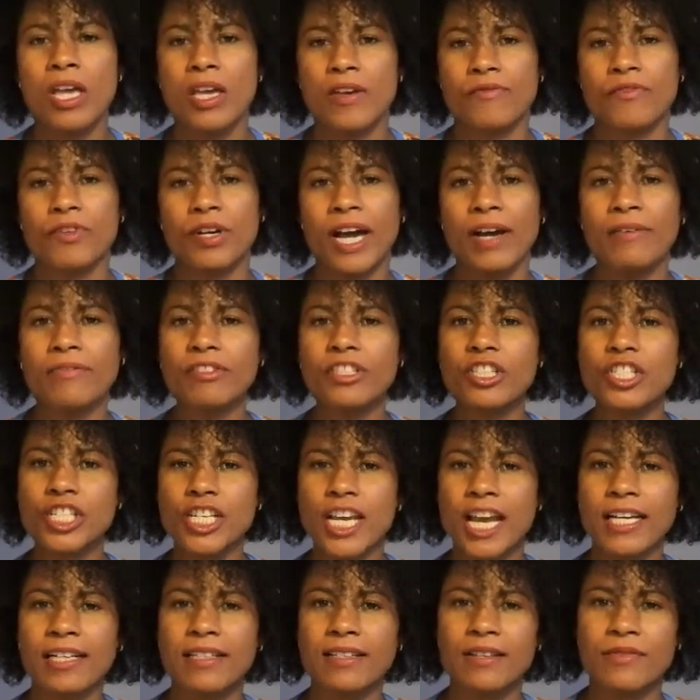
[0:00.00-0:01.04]
If you haven't
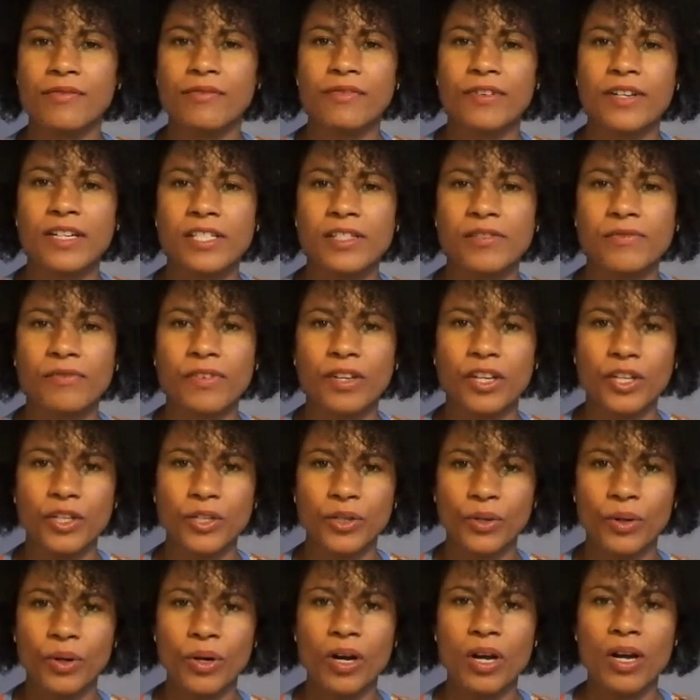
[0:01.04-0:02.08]
checked the first
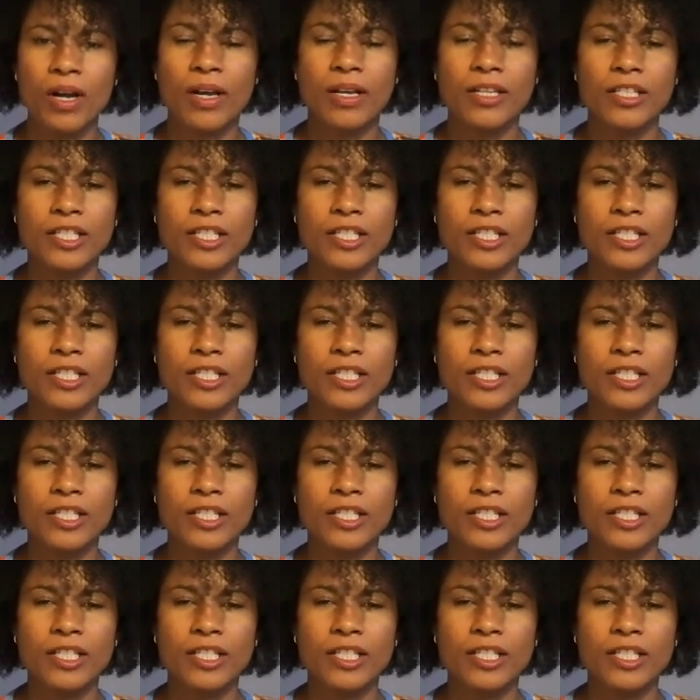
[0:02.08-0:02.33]
video,